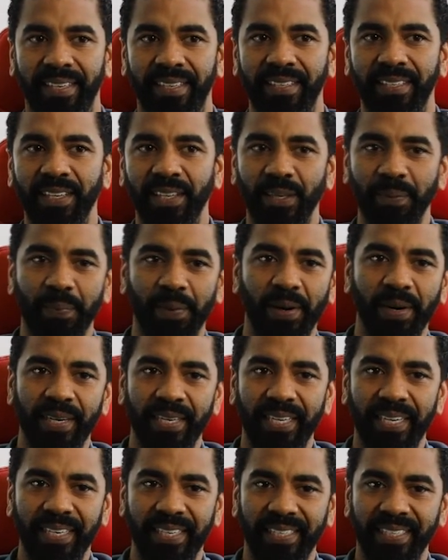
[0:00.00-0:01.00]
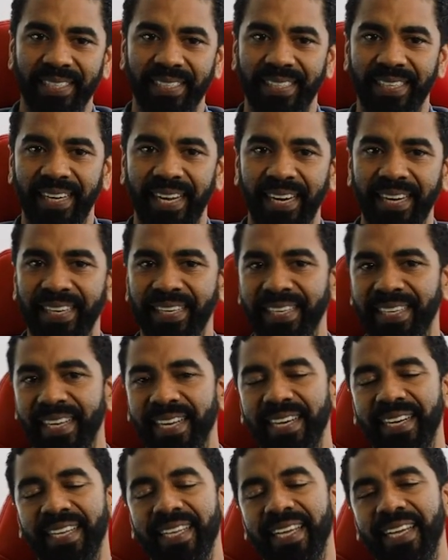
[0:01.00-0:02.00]
the other part that I can
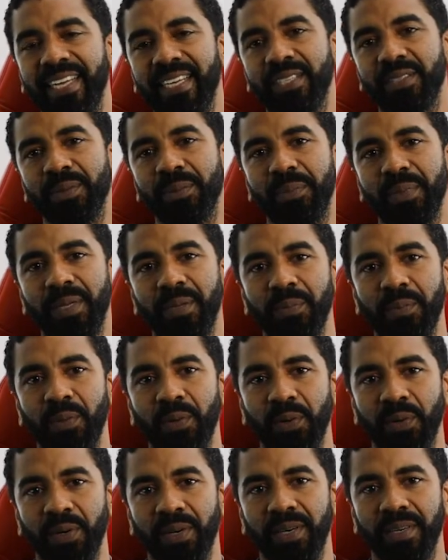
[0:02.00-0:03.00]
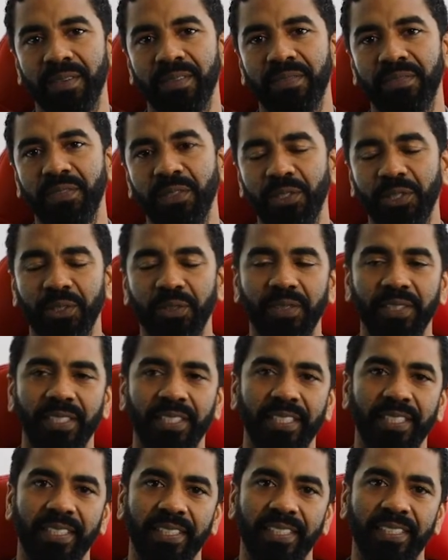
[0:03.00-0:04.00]
kind of gauge will be more
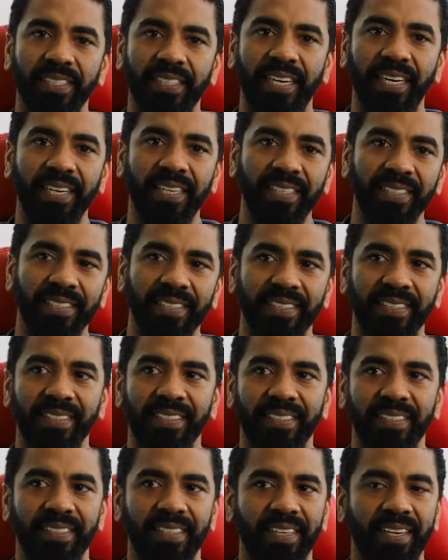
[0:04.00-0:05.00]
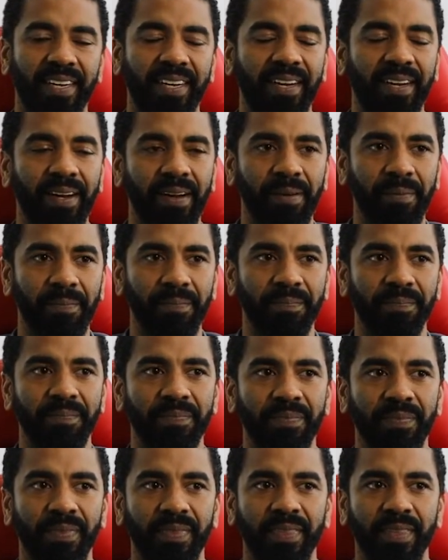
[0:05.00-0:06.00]
futuristic designs.
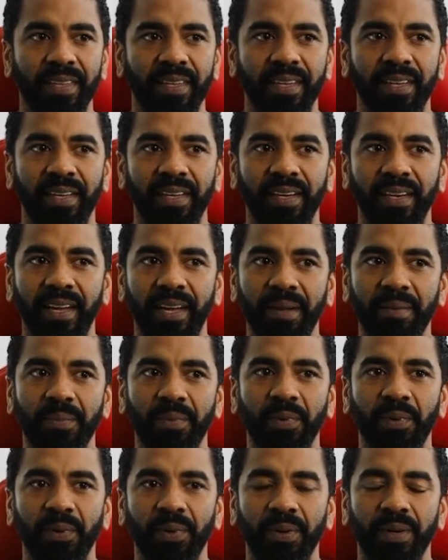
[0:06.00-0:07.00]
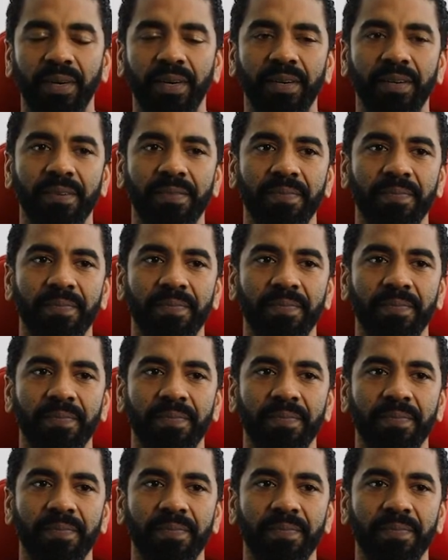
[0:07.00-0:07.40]
A lot more